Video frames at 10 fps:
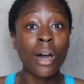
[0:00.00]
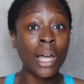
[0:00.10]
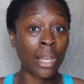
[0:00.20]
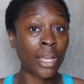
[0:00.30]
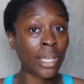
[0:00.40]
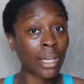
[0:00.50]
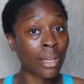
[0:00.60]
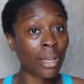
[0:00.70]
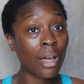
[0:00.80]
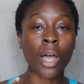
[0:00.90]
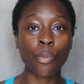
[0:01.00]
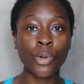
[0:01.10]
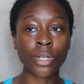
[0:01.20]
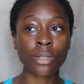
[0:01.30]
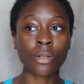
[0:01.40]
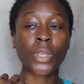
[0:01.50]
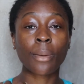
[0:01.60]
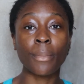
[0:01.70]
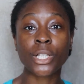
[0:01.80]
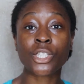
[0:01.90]
I like it. I wouldn't
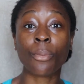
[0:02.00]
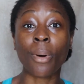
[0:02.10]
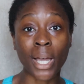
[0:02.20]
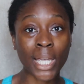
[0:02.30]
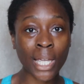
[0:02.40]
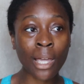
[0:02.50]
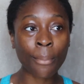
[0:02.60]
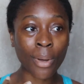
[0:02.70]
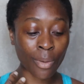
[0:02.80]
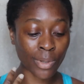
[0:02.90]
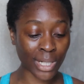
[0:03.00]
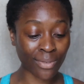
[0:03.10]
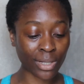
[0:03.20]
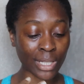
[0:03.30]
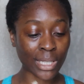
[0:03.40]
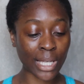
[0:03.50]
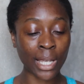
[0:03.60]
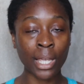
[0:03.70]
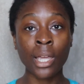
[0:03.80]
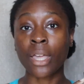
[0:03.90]
commit to buying it, but I would definitely
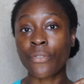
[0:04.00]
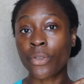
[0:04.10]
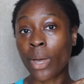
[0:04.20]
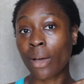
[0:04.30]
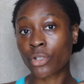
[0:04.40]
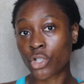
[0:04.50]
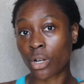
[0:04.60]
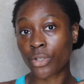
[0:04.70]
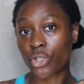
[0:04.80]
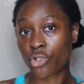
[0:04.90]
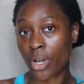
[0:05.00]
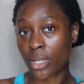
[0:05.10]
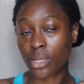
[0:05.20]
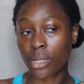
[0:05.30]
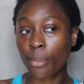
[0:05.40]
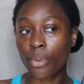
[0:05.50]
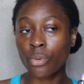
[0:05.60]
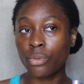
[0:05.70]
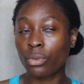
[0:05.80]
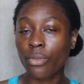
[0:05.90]
say if you have a chance to try it as a
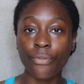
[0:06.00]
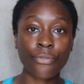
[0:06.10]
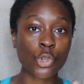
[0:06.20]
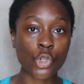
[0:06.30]
sample, for